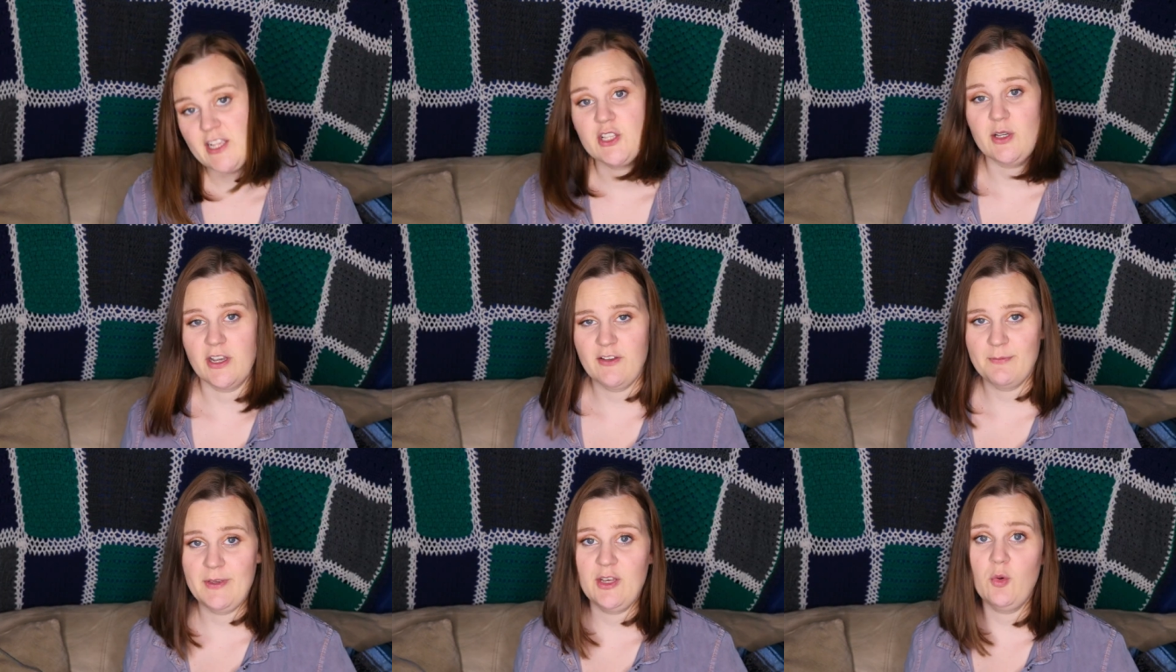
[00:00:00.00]
So I
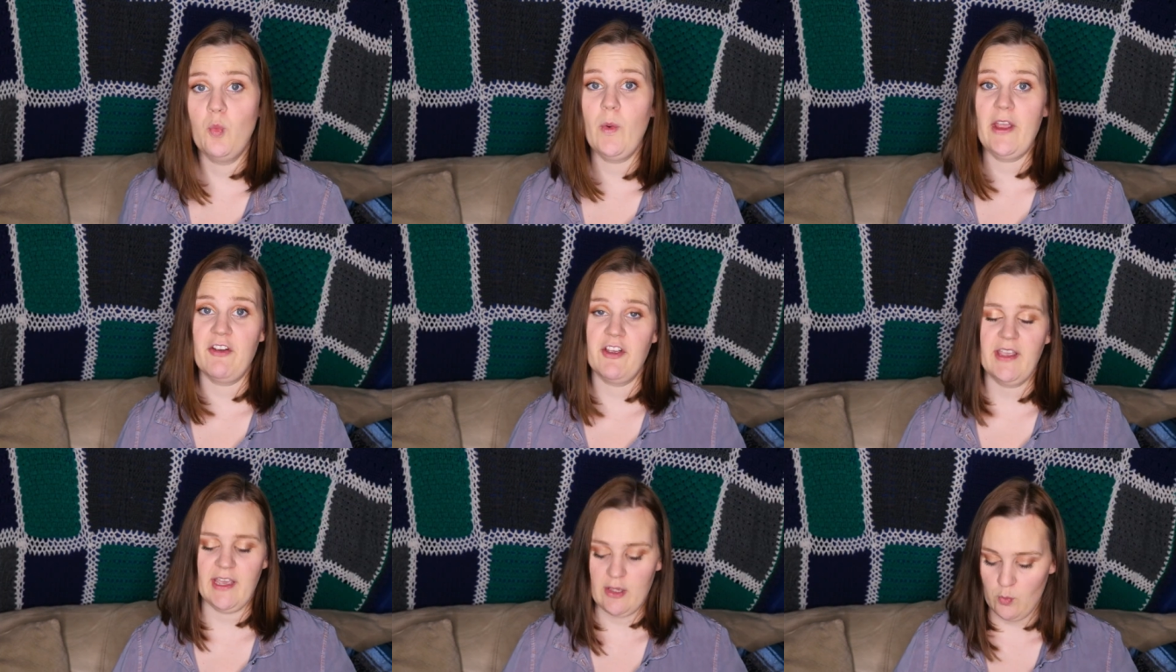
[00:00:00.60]
have been
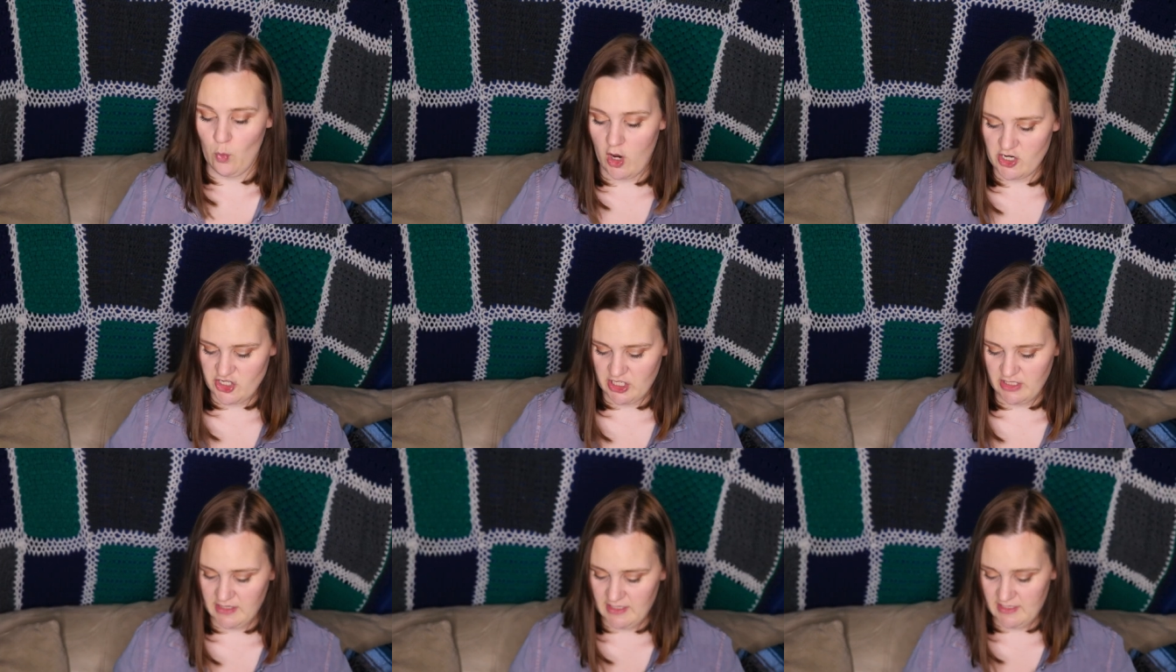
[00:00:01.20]
wearing and
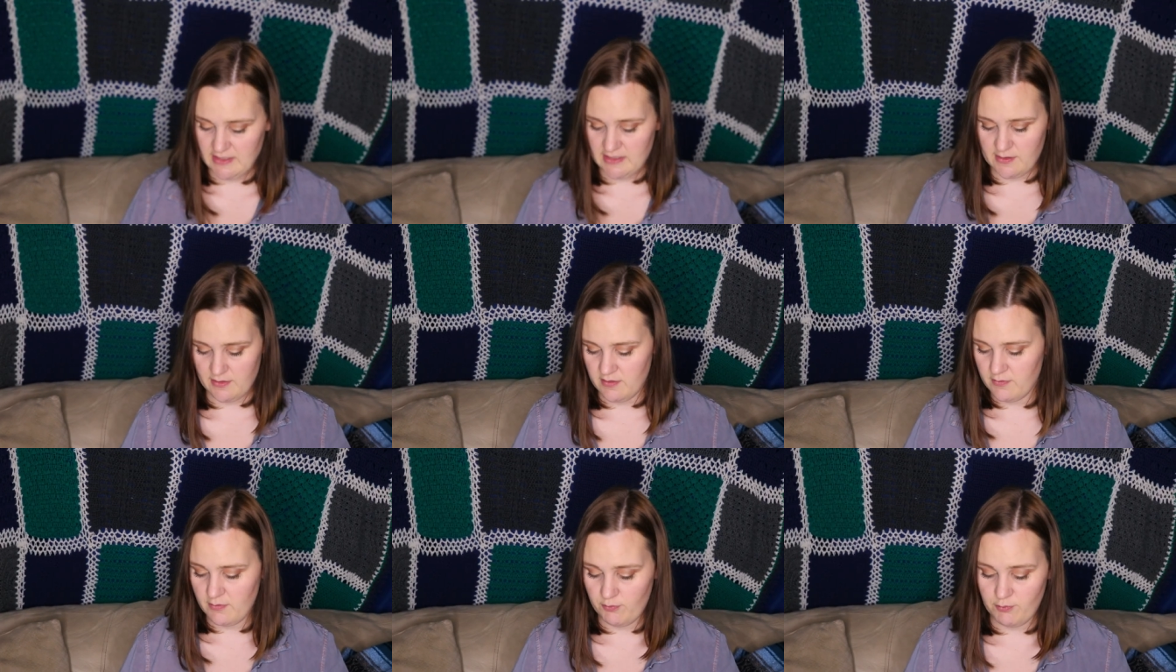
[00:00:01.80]
washing these
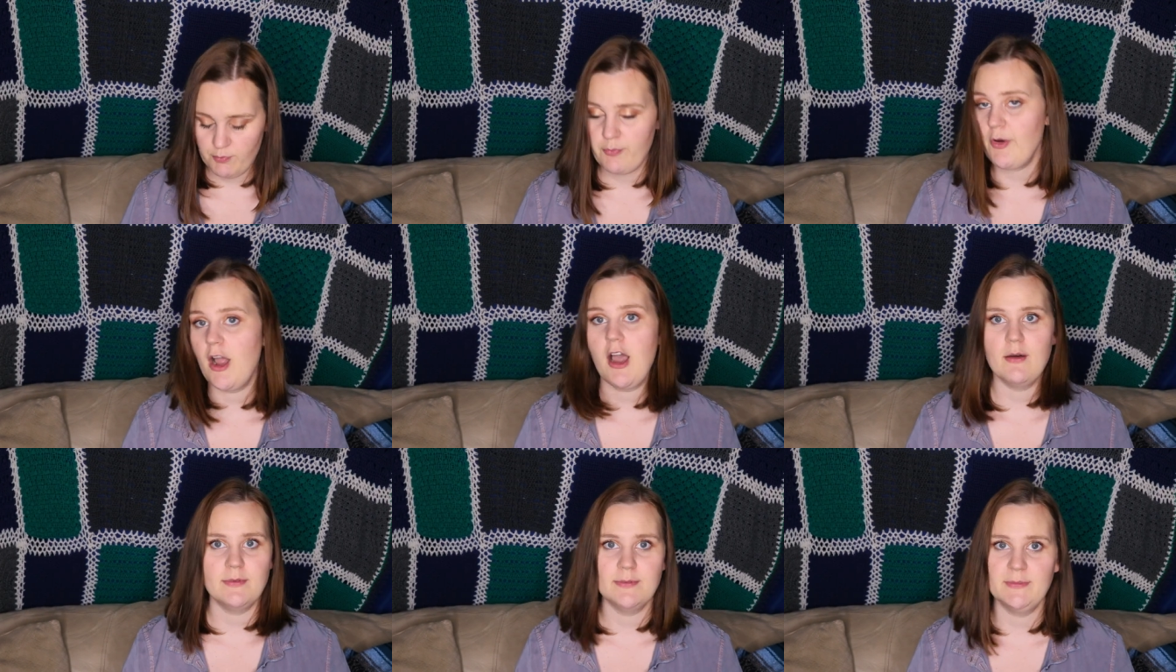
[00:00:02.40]

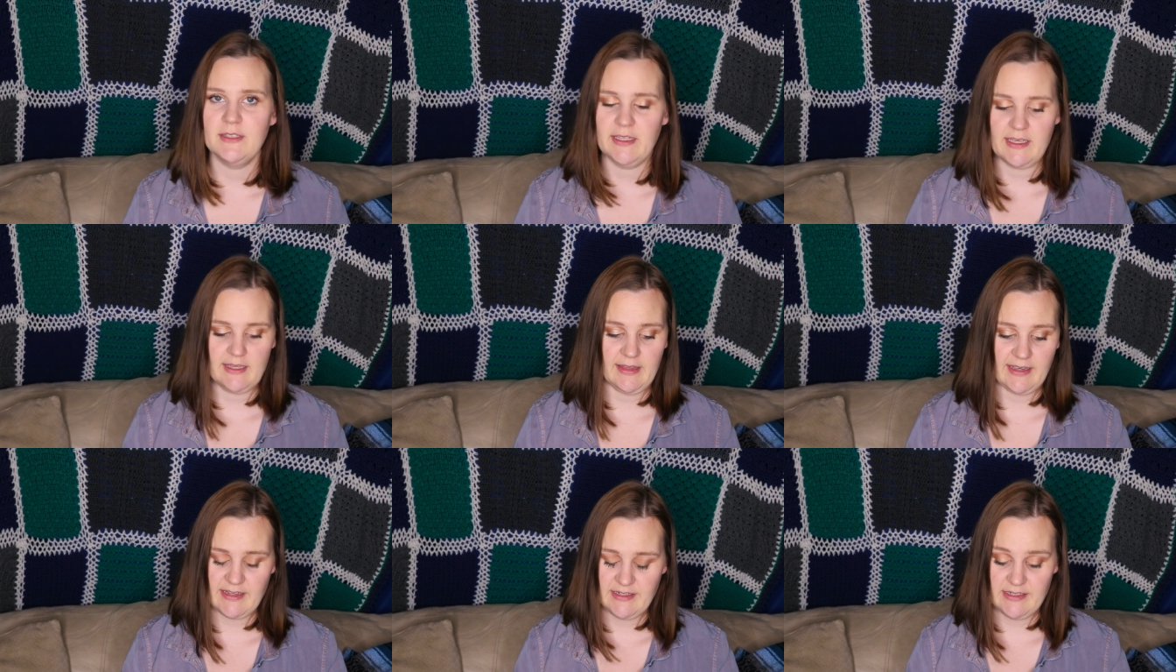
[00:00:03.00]
probably
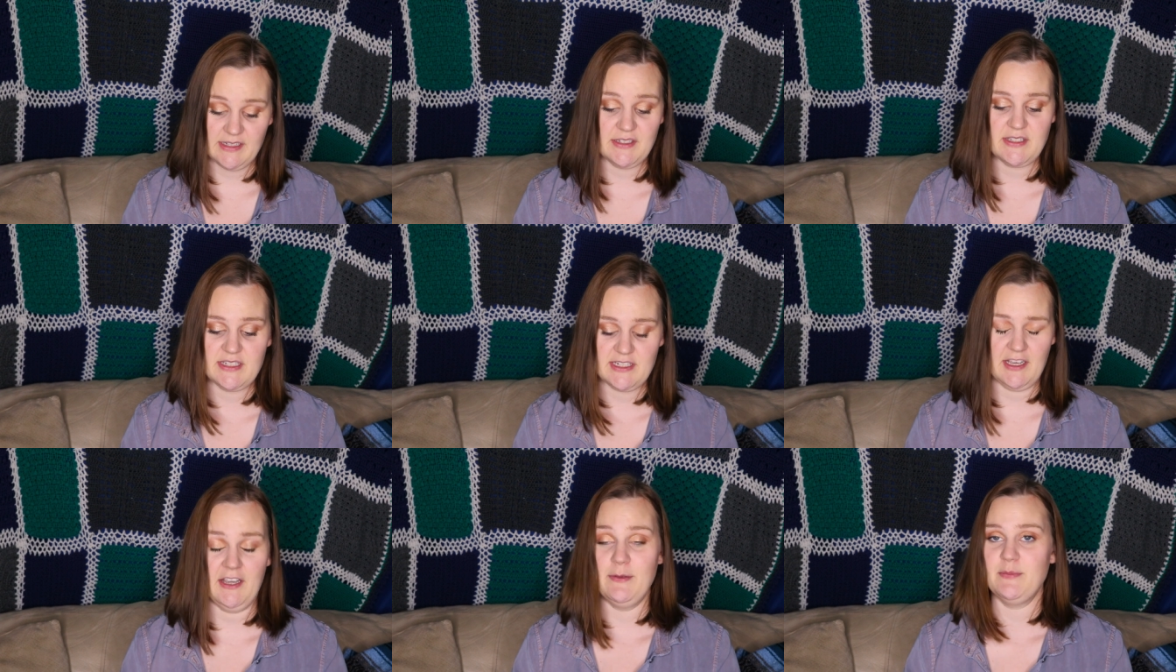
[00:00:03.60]
like a
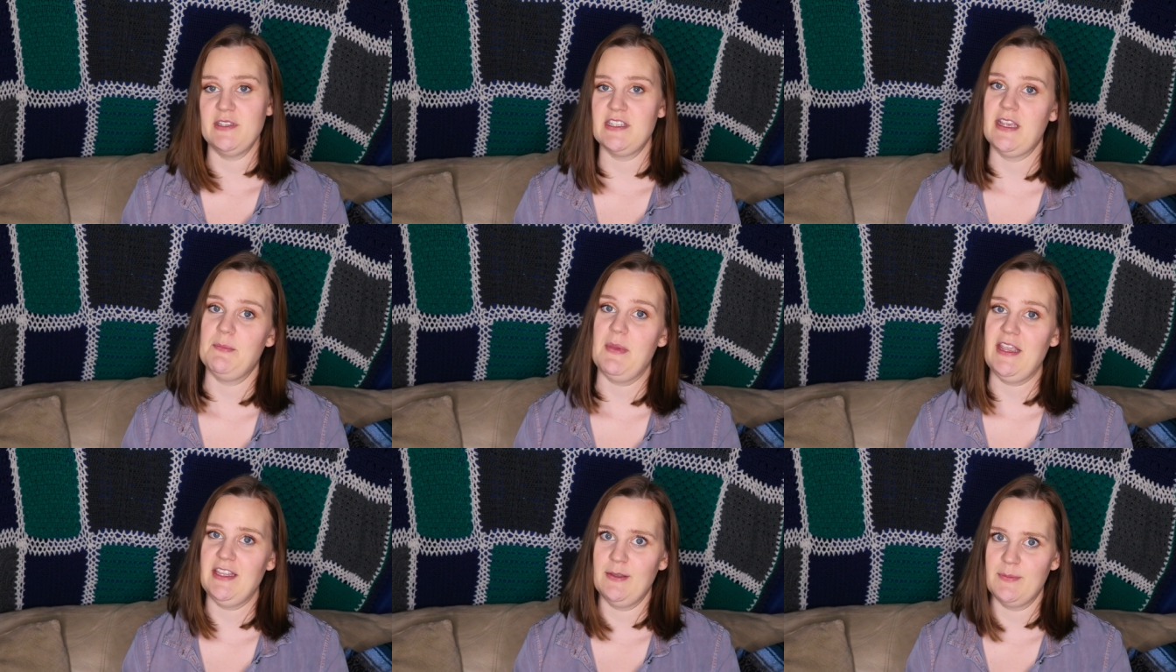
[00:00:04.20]
dozen times since I
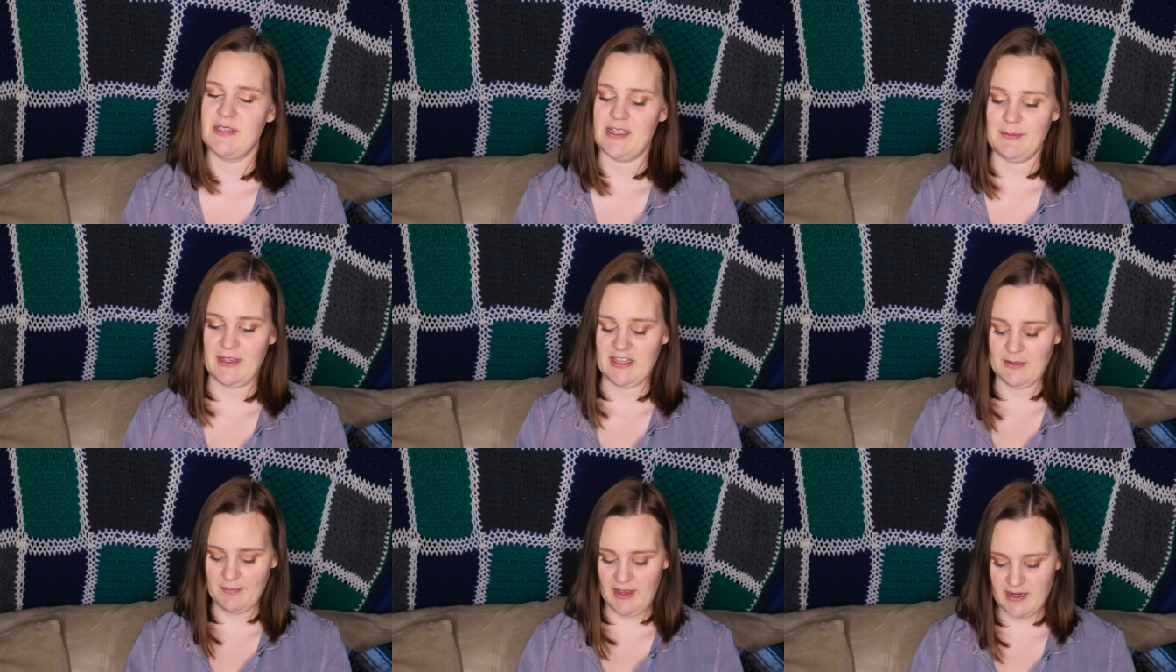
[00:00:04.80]
made them because I
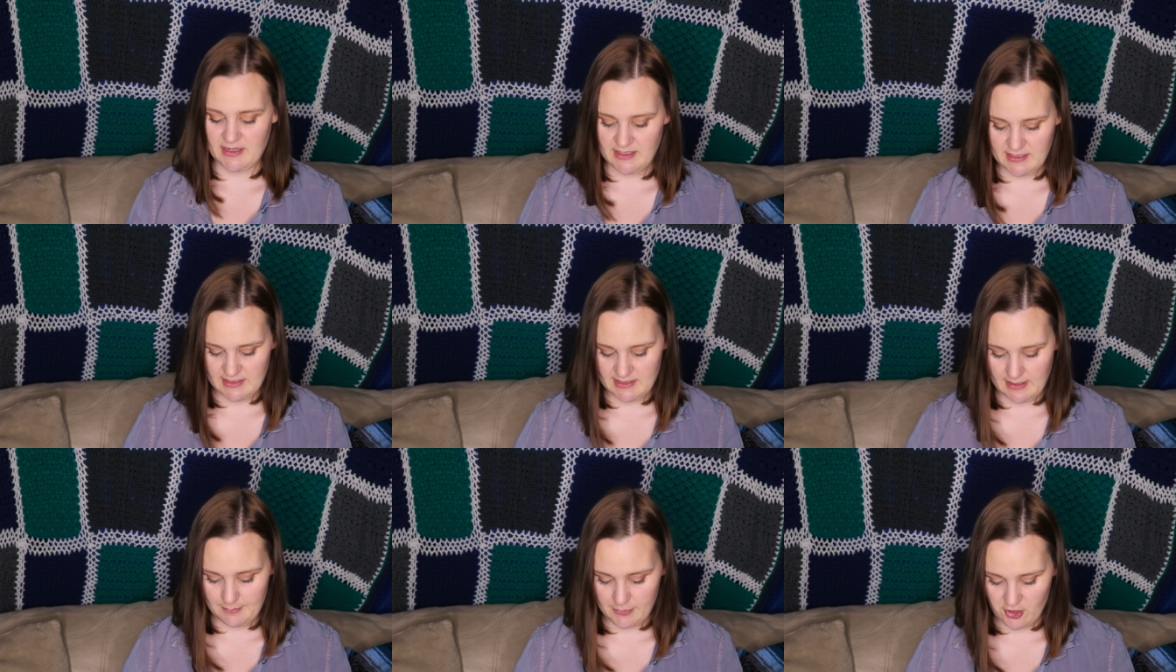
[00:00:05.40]
made them back in
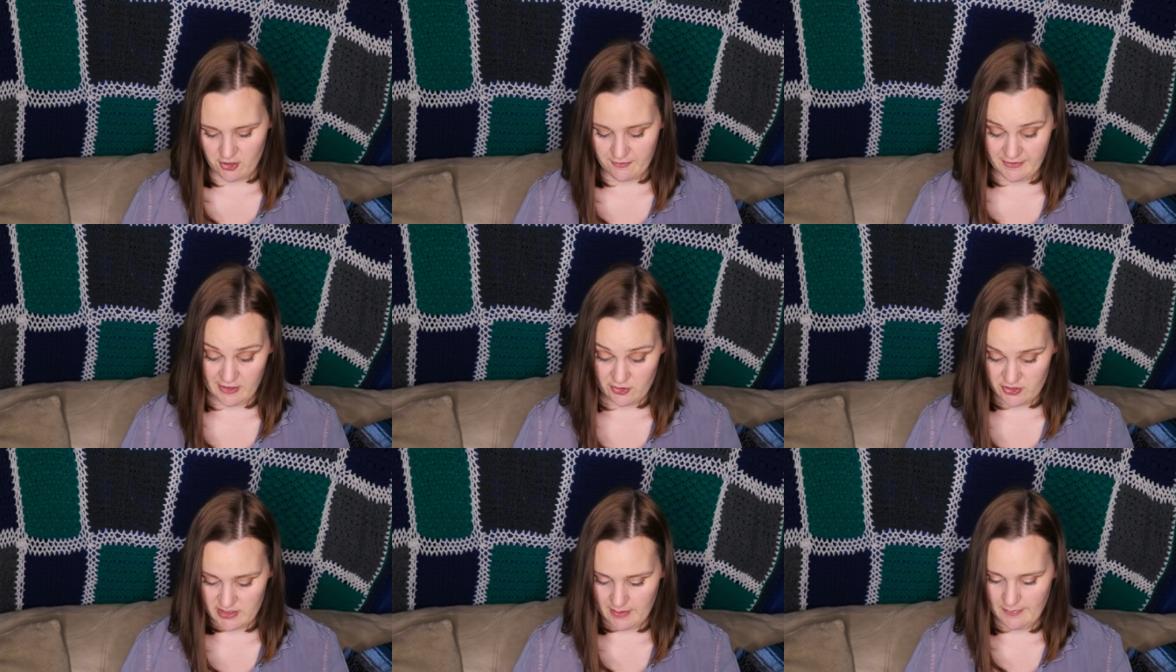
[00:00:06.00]
December,
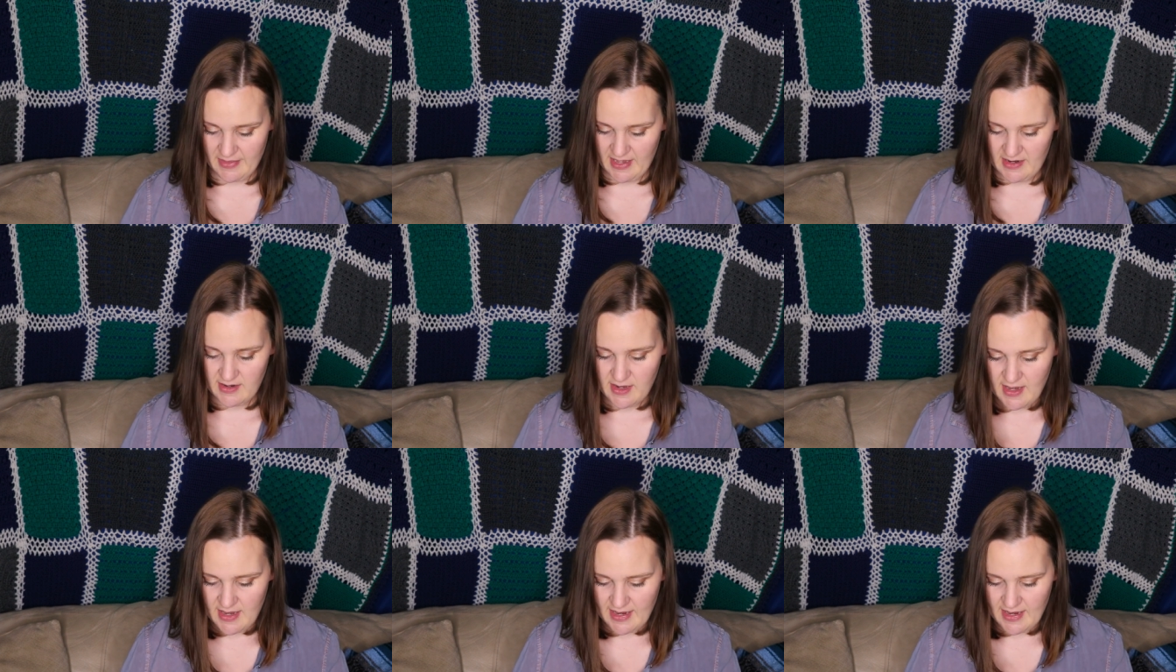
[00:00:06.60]
finished them then.